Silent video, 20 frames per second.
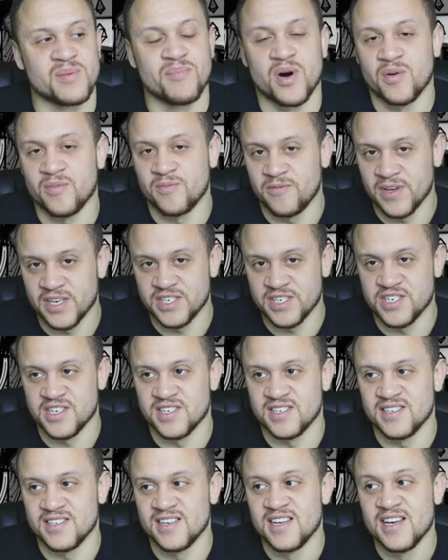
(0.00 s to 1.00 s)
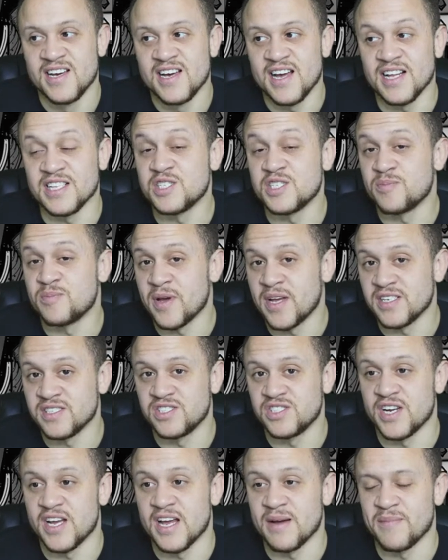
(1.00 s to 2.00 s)
Pulp Fiction and Space
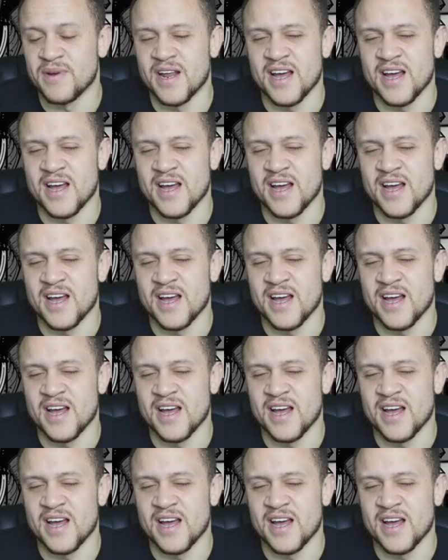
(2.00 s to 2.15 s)
Jam.